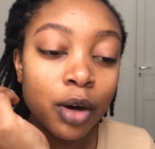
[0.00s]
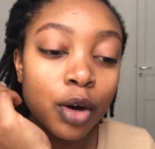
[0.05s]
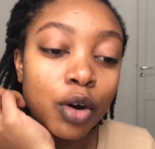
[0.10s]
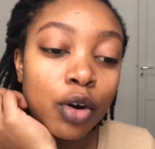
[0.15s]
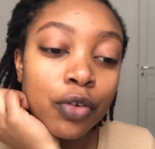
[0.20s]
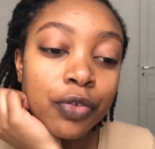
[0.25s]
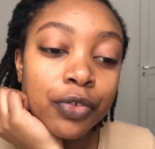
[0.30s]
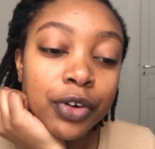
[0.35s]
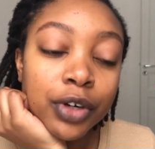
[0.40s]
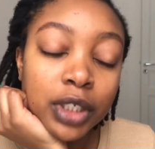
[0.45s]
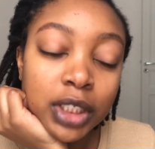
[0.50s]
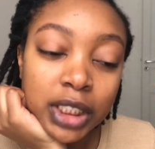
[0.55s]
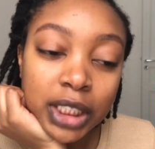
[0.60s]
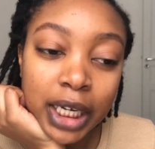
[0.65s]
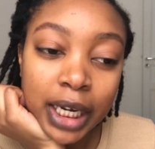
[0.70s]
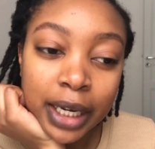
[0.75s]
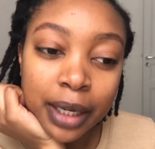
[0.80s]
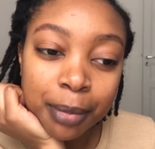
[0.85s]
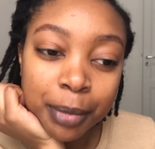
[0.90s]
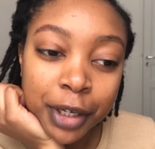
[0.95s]
over
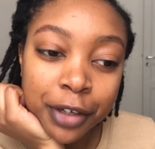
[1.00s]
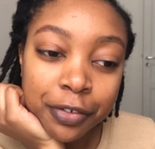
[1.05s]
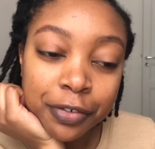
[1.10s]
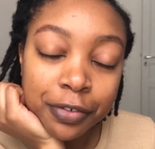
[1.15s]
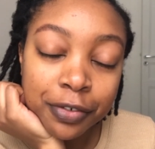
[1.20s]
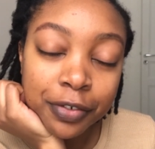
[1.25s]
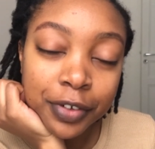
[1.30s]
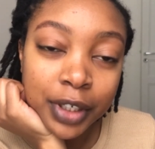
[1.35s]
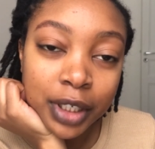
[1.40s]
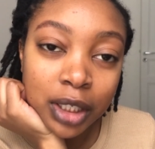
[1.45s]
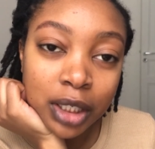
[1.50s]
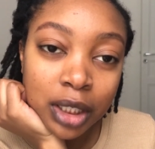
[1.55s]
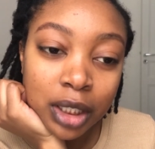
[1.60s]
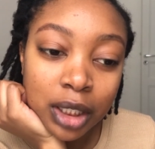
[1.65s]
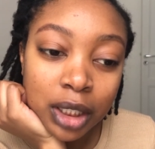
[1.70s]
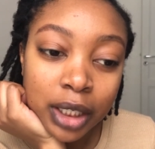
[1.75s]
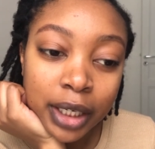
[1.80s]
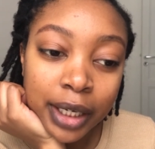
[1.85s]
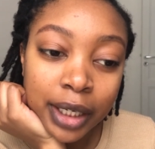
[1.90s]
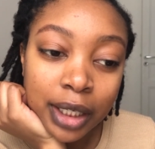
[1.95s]
time I feel
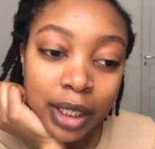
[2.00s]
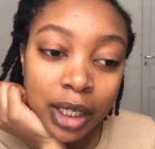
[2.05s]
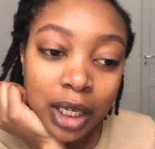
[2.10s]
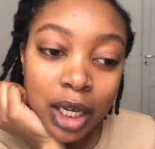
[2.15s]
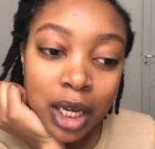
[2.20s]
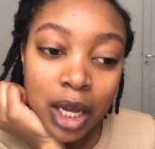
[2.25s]
like